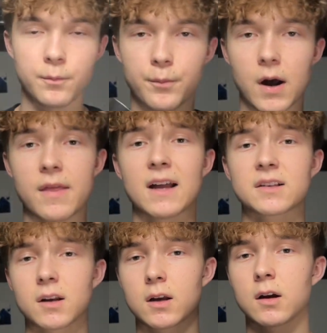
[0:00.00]
But
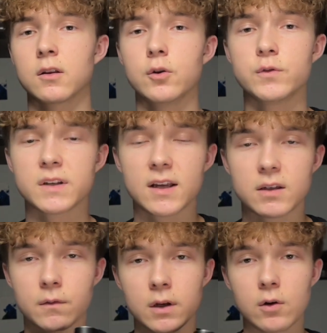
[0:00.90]
that's going to conclude
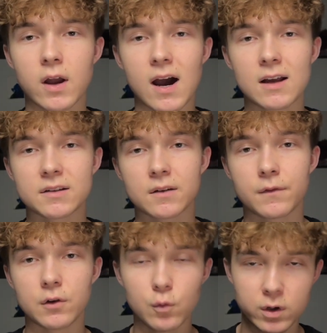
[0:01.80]
today's video, guys.
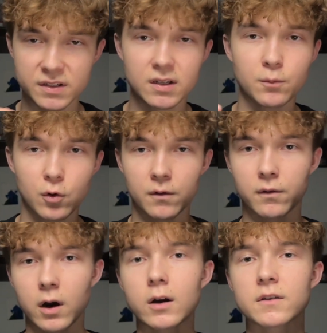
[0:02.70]
If you do want to see more
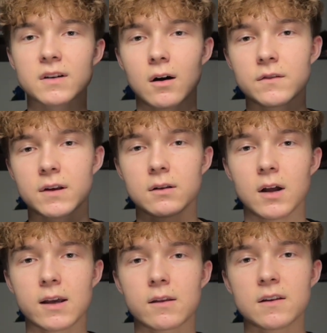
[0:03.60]
fragrance content
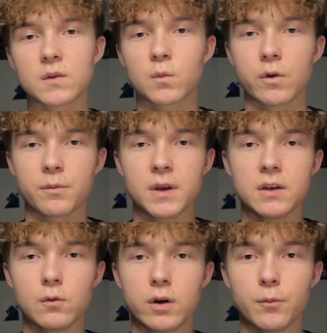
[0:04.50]
like this, with me
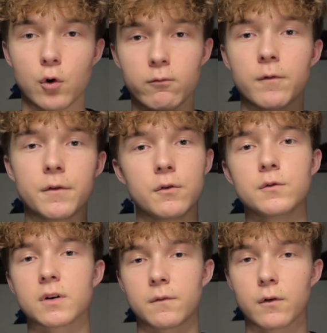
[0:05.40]
doing more
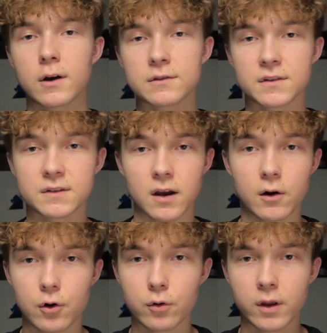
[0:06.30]
reviews on fragrances I
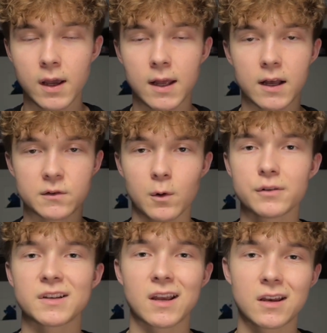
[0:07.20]
own, as
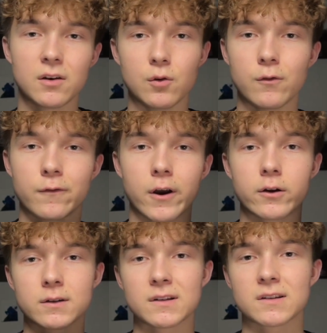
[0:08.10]
well as getting new
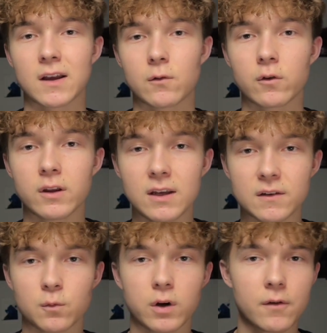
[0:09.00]
fragrances that
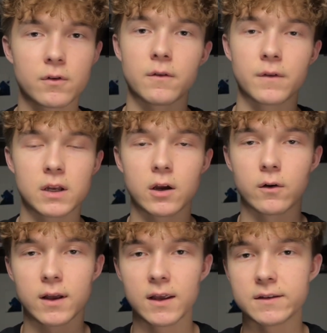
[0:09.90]
release, whatever the
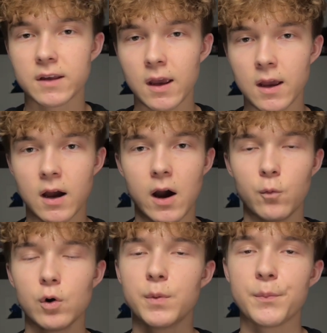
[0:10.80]
video is, I
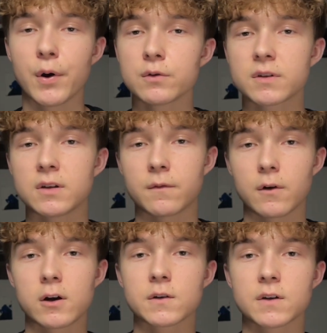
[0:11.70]
will be posting
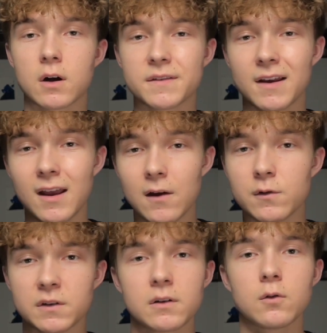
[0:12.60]
fragrance content
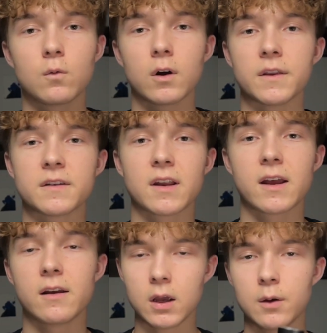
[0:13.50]
every single one
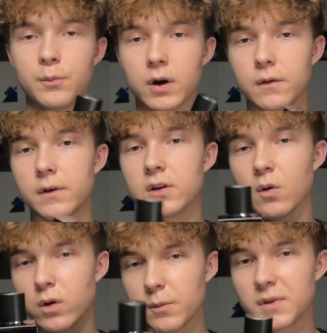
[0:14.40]
today. But if you
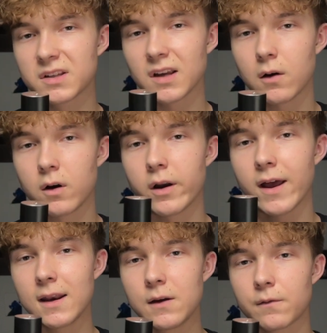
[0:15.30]
don't want to miss out
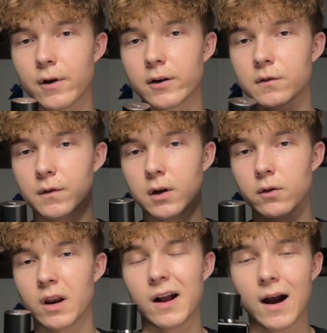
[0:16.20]
on fragrance
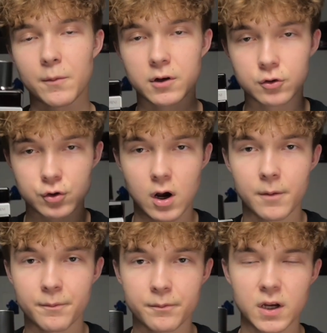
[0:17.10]
video that I happen to
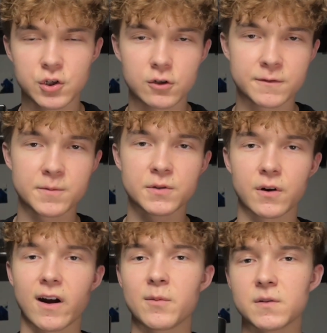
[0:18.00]
drop, make sure to
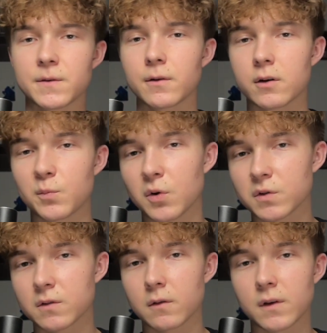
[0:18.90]
subscribe and turn on your
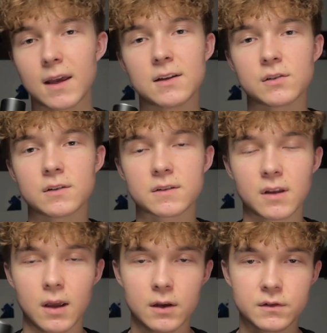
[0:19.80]
post
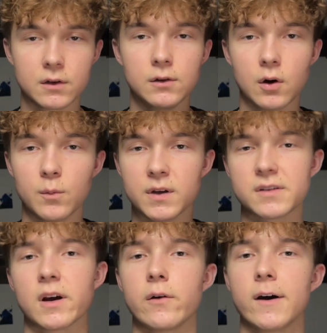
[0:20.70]
notifications so you don't
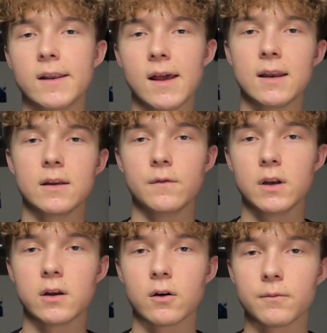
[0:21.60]
miss out on any
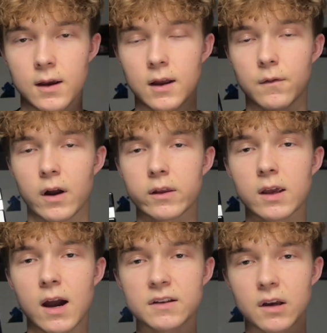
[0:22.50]
video. And
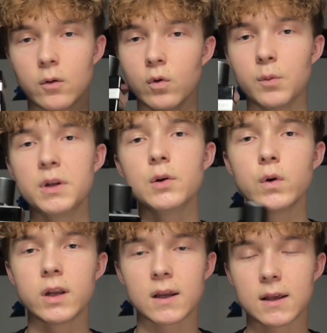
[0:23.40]
finally, guys, I will be
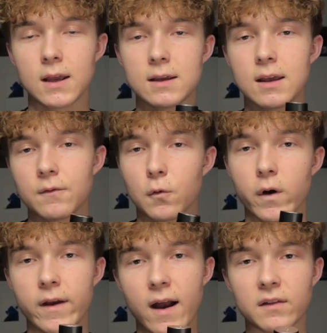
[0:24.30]
doing a
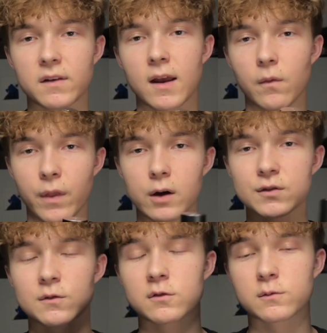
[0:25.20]
giveaway at
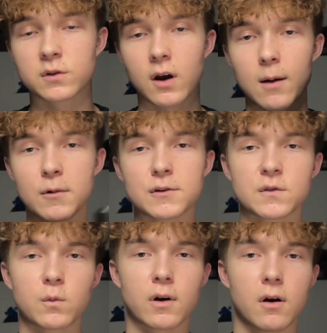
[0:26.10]
10,000
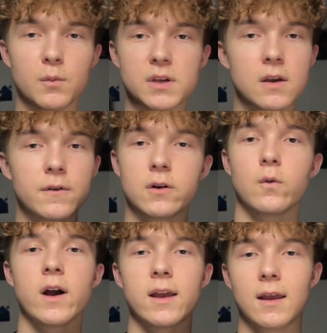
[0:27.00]
subscribers where I'll be giving
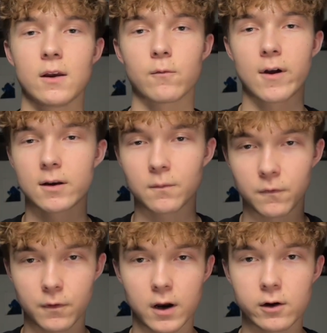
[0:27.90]
away a random
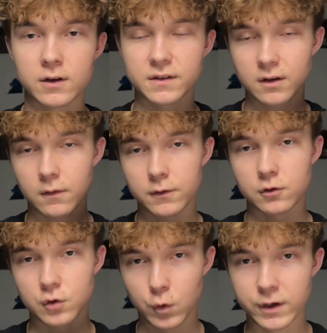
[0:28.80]
fragrance of
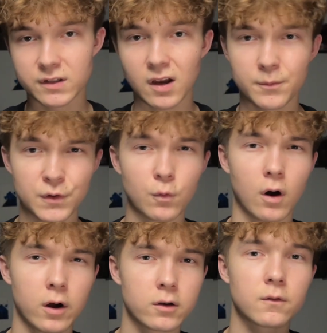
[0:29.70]
your choice up to
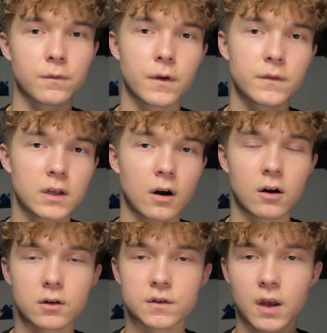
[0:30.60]

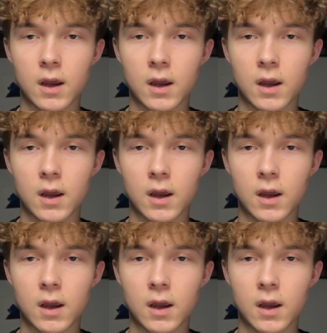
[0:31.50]
$150